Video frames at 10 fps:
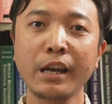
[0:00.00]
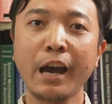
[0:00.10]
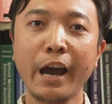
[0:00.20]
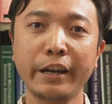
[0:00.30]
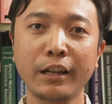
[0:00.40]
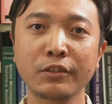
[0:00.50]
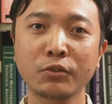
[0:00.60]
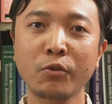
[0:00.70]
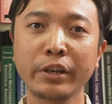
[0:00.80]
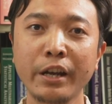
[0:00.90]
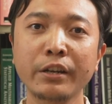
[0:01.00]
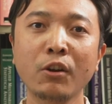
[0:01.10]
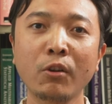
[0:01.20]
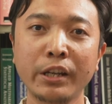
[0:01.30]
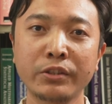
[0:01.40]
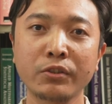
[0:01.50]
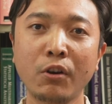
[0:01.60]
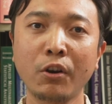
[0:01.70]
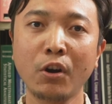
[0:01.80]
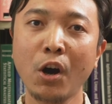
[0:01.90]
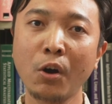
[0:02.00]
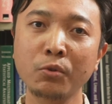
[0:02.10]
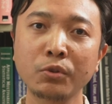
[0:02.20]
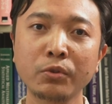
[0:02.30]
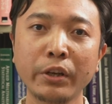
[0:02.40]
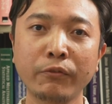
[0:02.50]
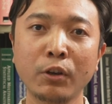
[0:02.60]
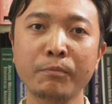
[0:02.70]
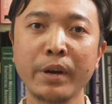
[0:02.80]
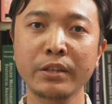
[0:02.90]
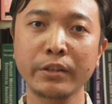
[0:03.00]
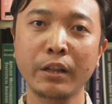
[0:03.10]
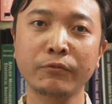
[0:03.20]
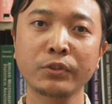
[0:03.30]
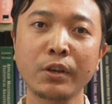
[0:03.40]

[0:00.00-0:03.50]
I also gained knowledge on how to develop myself